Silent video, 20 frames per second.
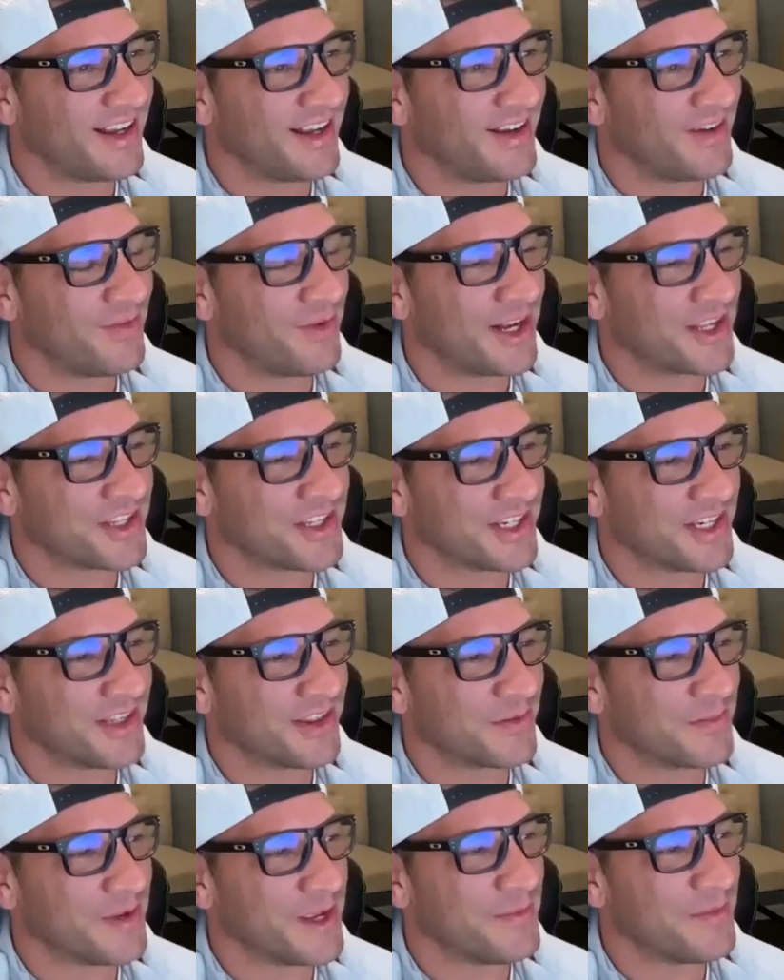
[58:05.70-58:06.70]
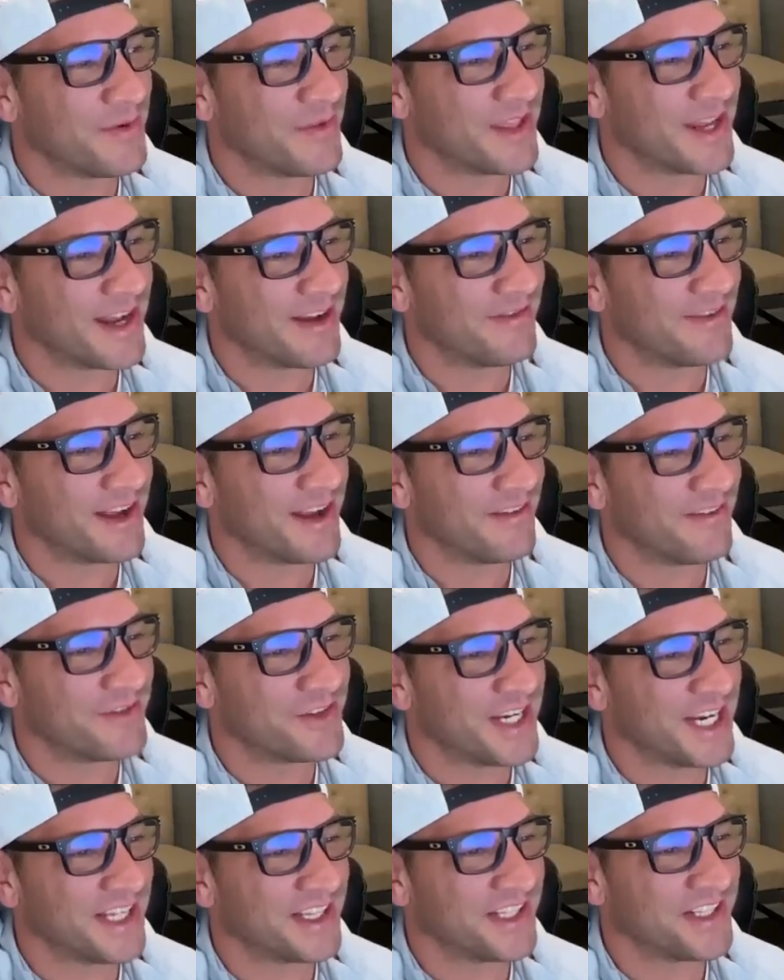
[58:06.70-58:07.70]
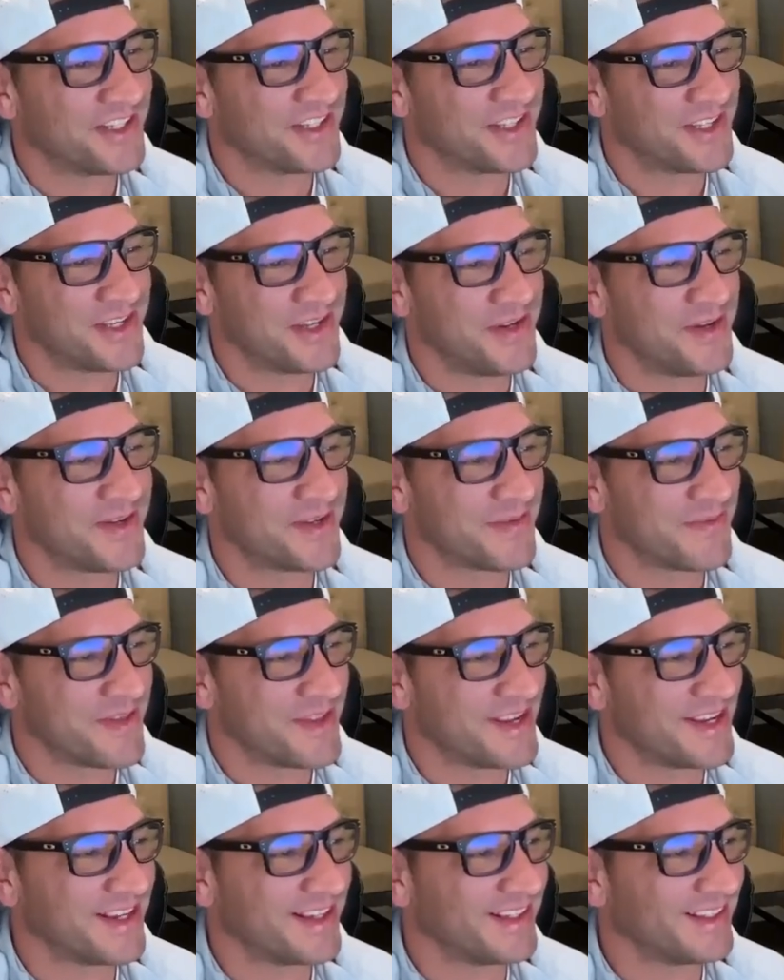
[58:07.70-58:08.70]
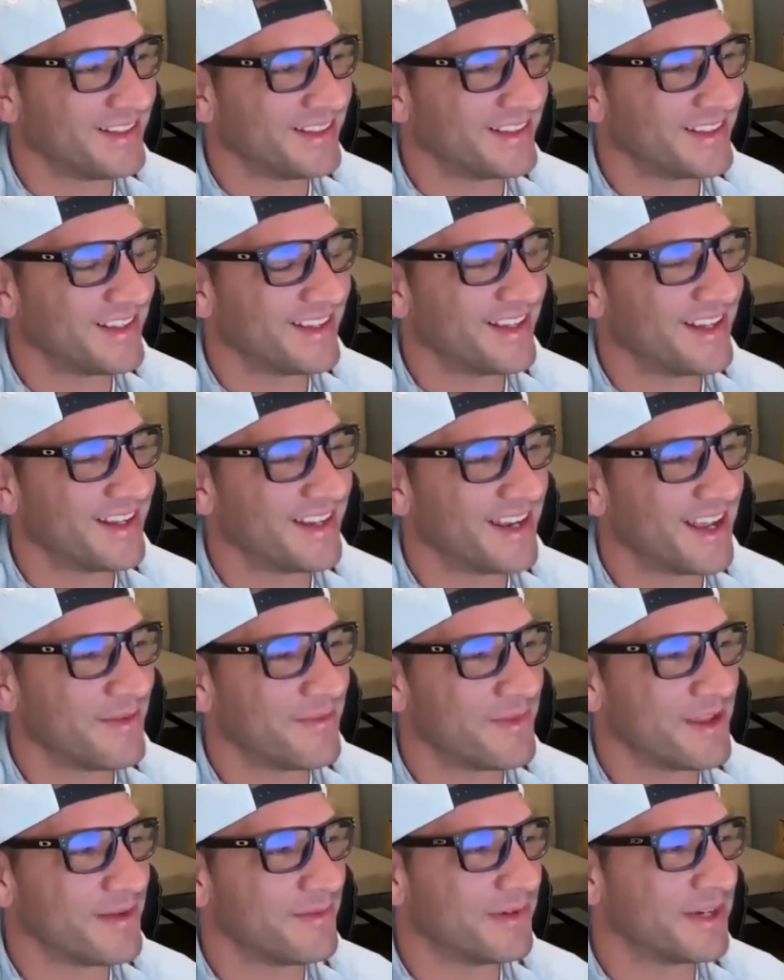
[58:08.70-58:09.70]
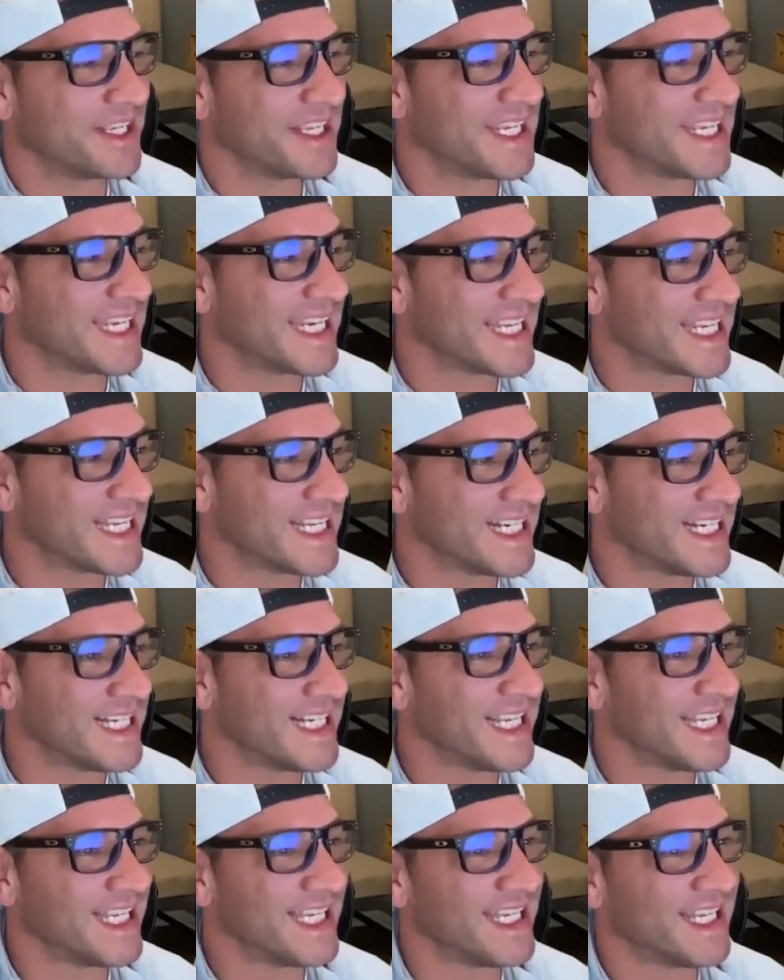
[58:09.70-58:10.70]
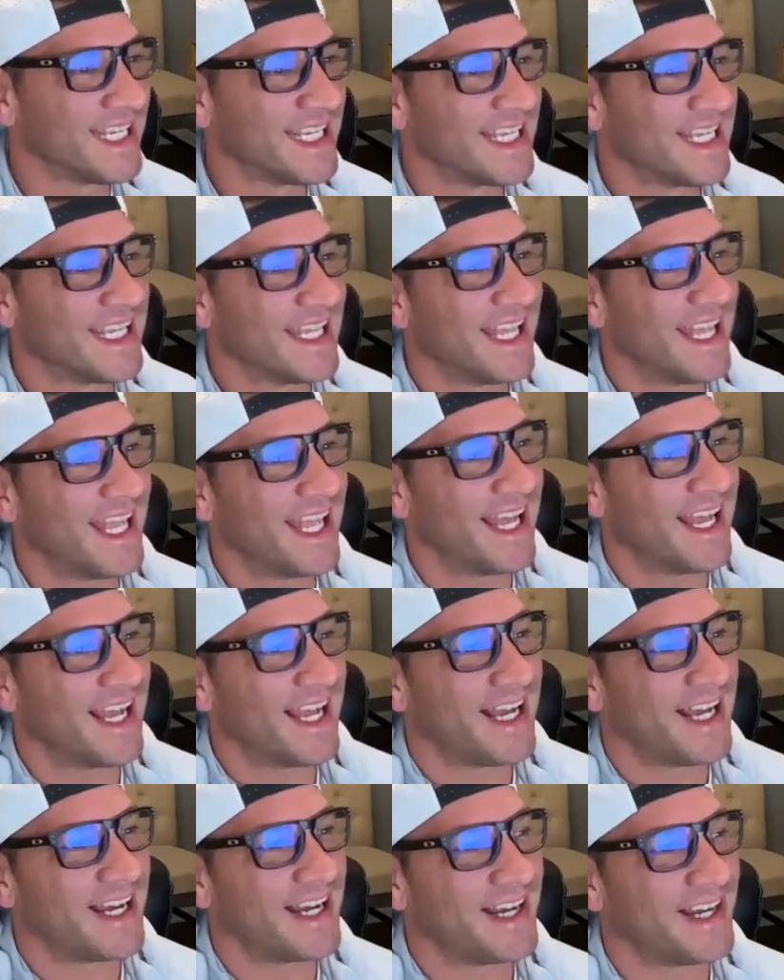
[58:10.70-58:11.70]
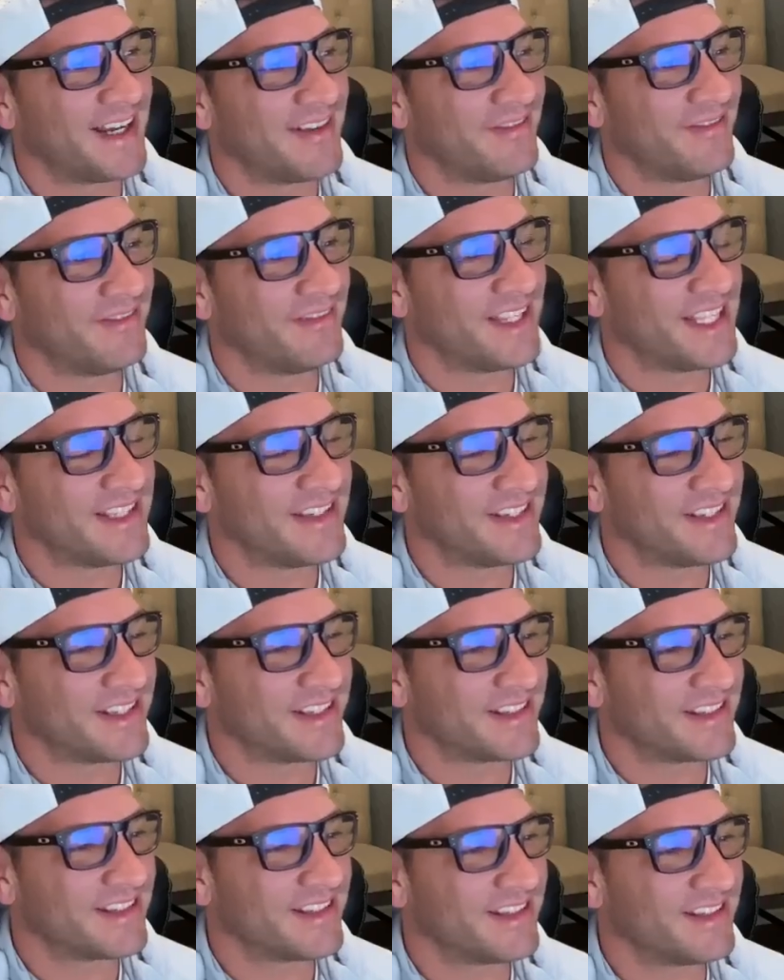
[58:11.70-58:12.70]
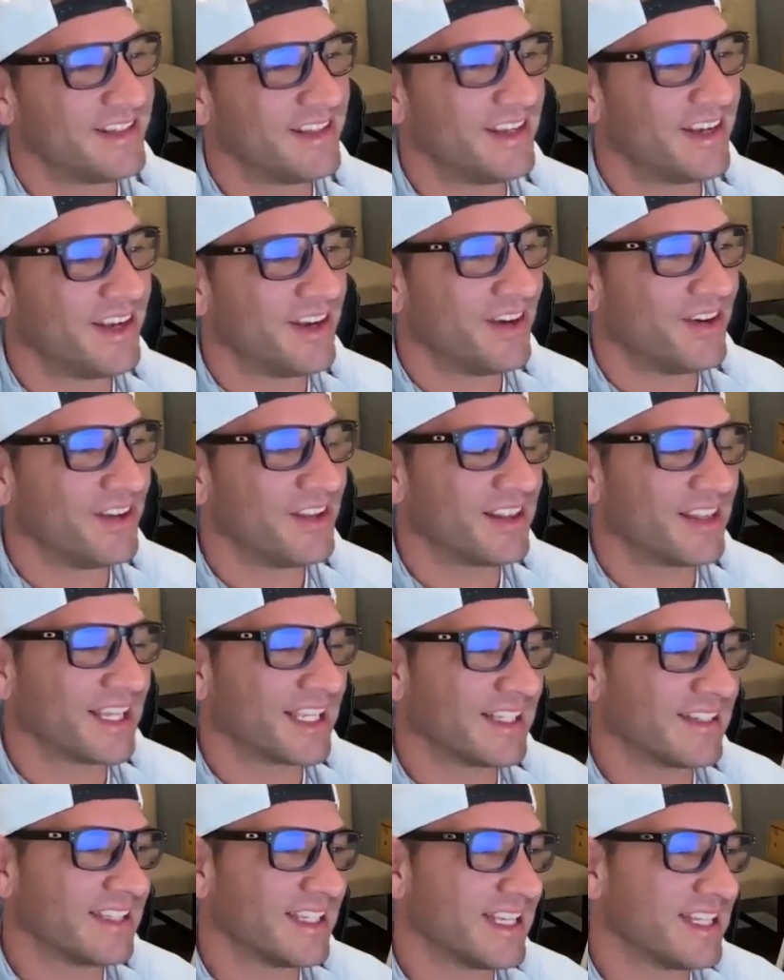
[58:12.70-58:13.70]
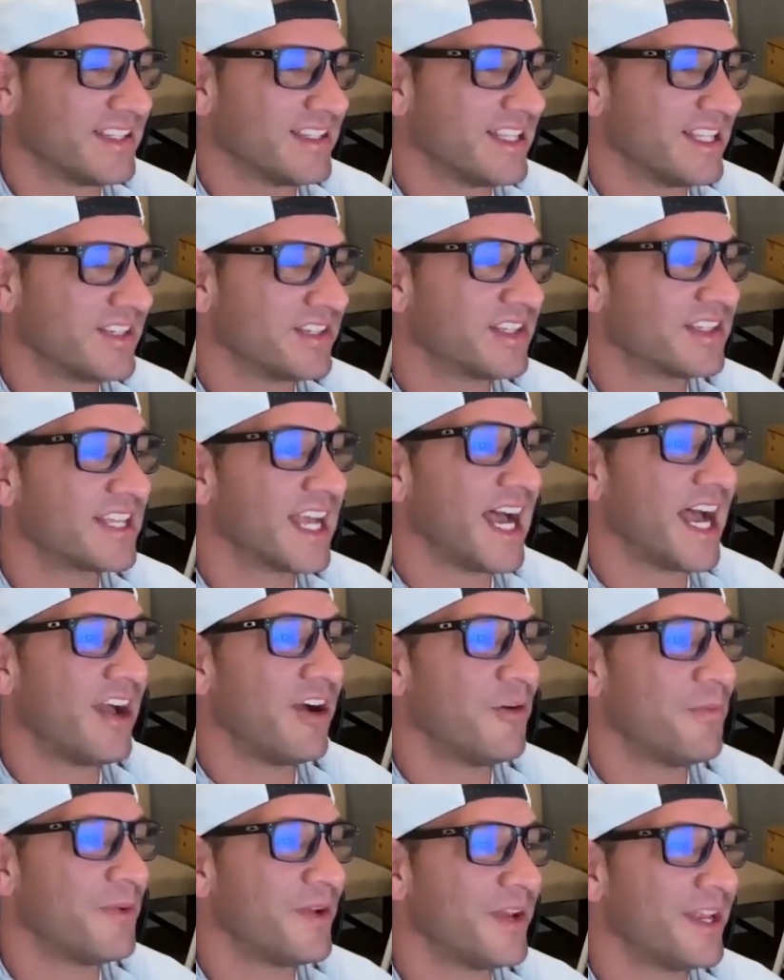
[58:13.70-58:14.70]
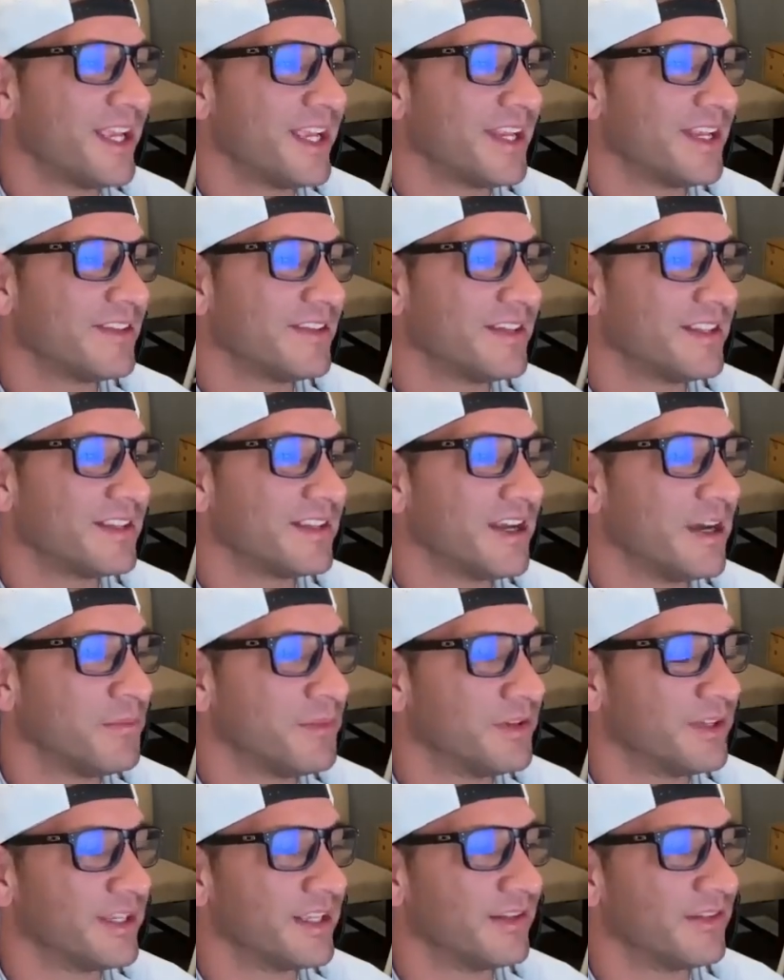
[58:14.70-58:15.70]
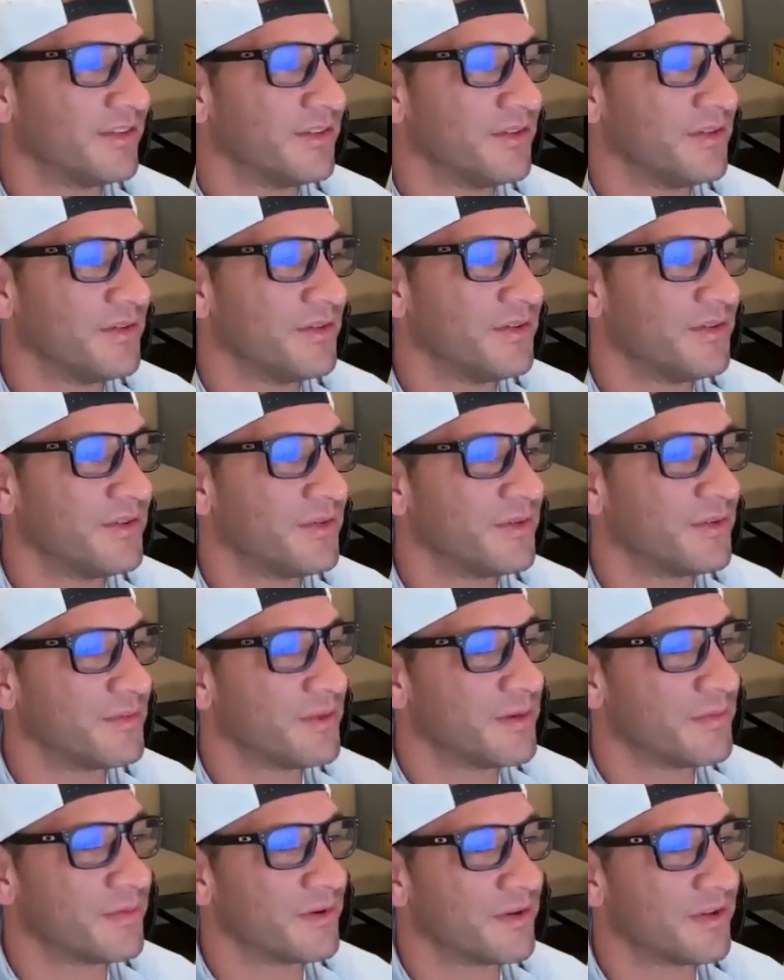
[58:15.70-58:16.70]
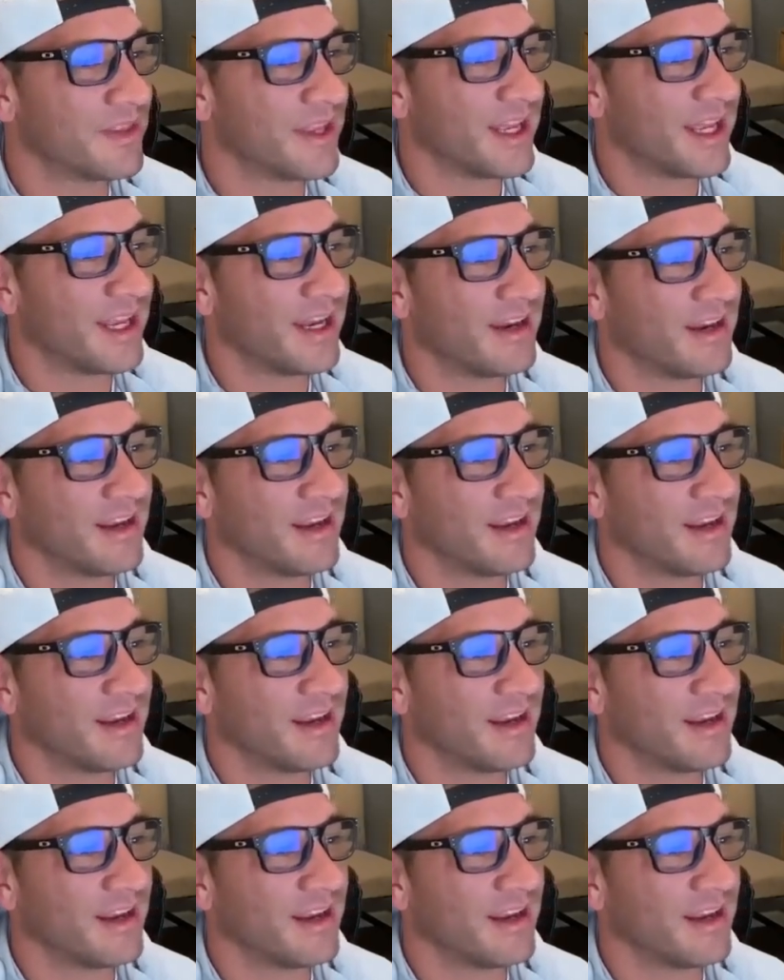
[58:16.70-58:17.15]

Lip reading: watching other people that I've challenged to do some things, not be able to get it done. It's just, like I said, it's just eye-opening, and it's humbling to remember that